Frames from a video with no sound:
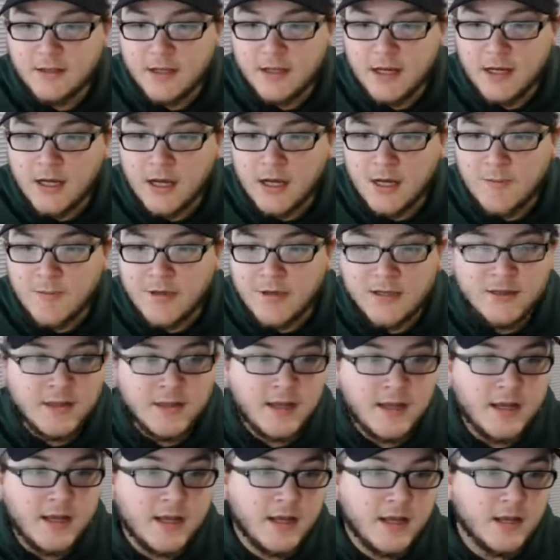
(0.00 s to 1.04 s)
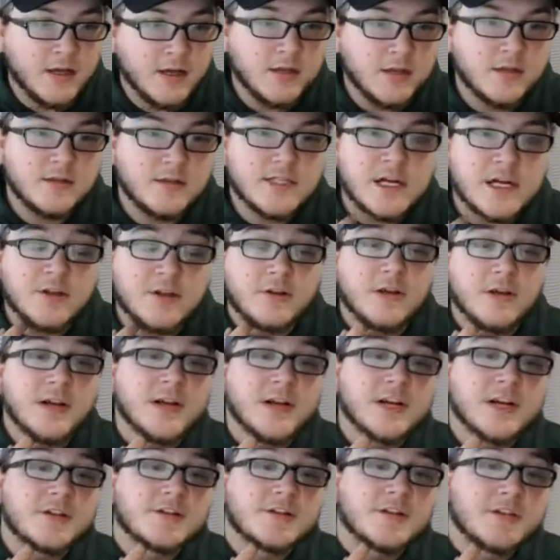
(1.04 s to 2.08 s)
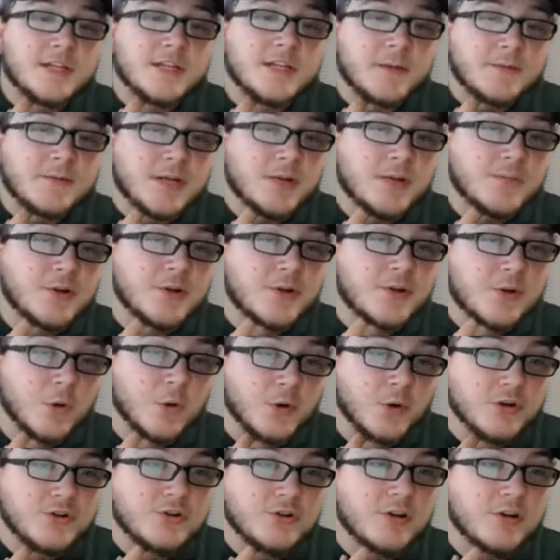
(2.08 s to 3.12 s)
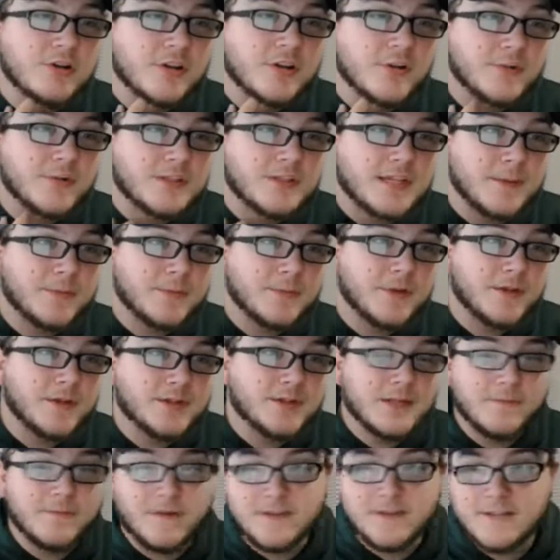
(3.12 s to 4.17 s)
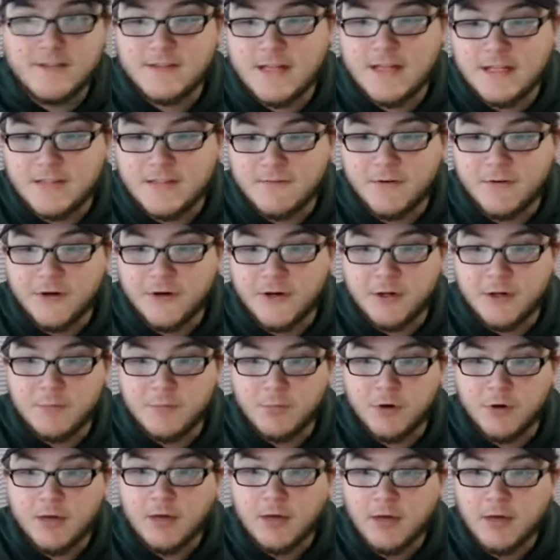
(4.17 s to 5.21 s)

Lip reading: And then Tyler Lancaster stepped up. We were struggling with depth on defense. That's a very good point.